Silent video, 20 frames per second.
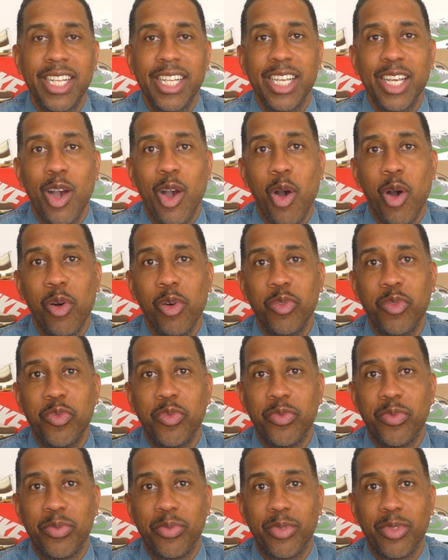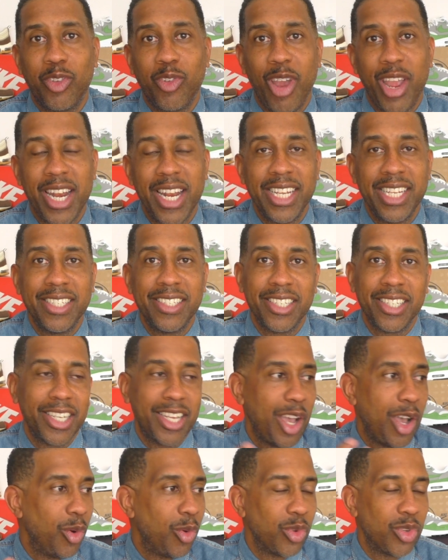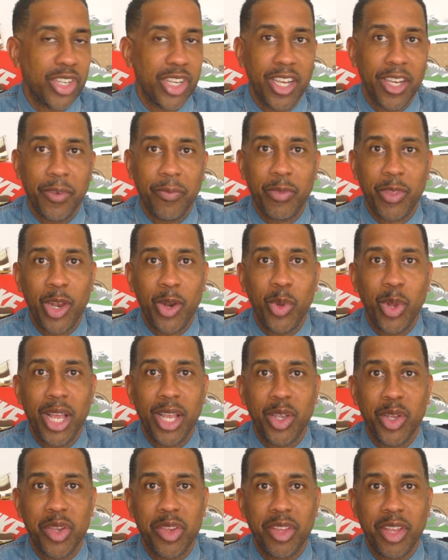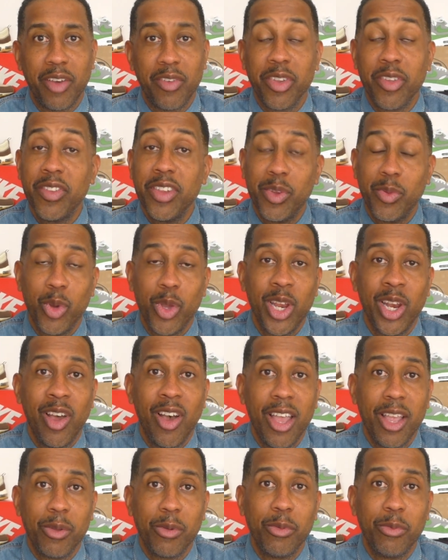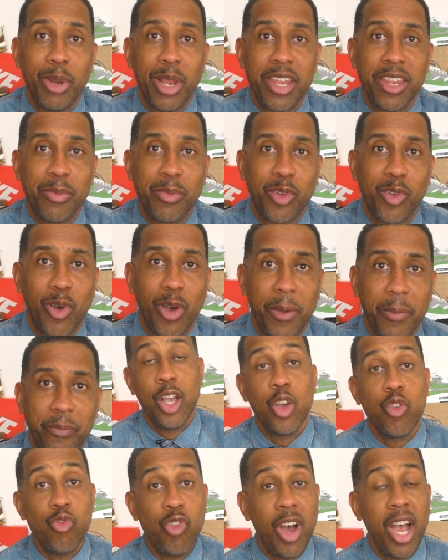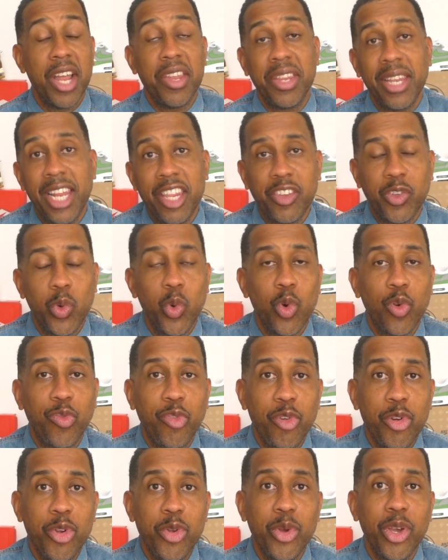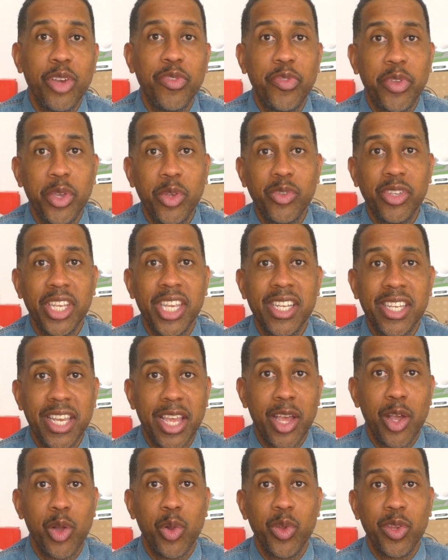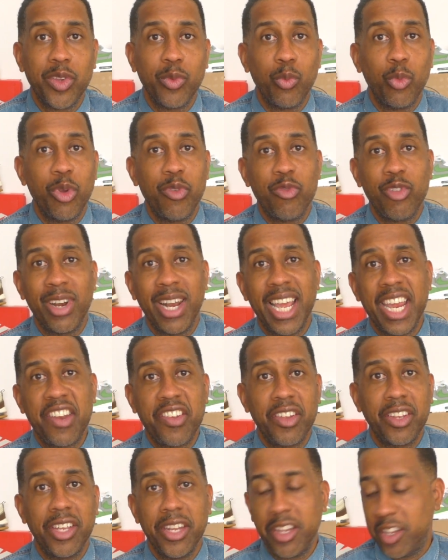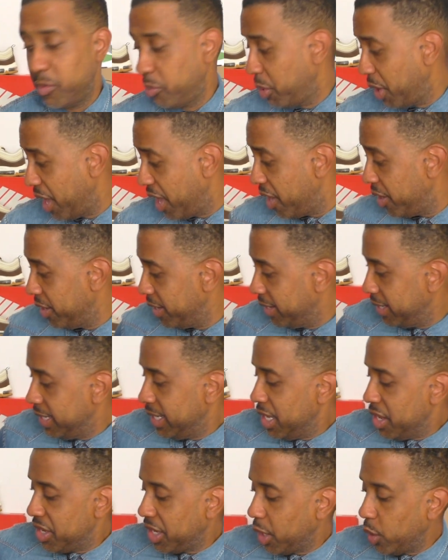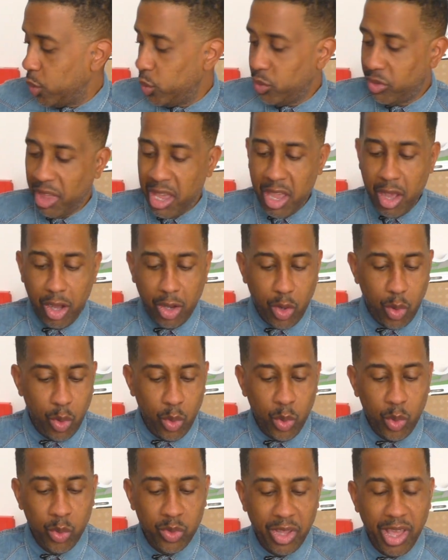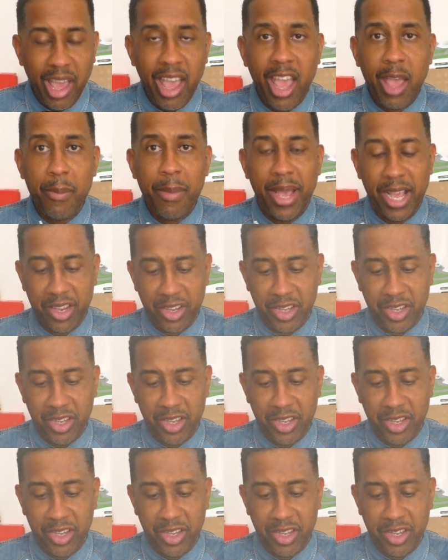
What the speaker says: of trainers and culture and all that good stuff. So if this is what you like, please subscribe. Right, so let's talk through a few details with relation to this pair. So they are called the Air Max